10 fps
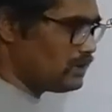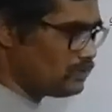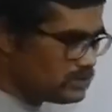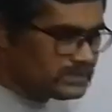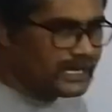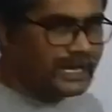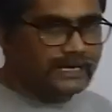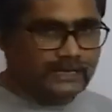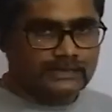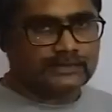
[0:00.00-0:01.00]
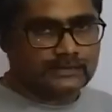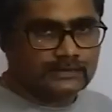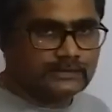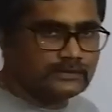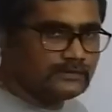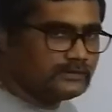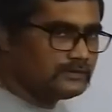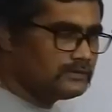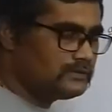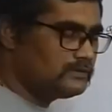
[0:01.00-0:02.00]
which angles
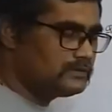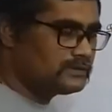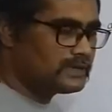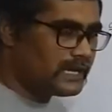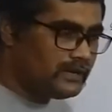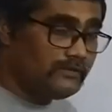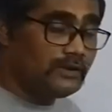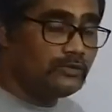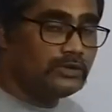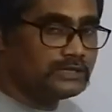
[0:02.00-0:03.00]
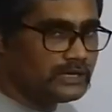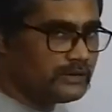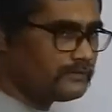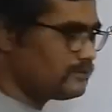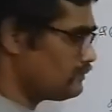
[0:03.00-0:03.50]
sine value is half.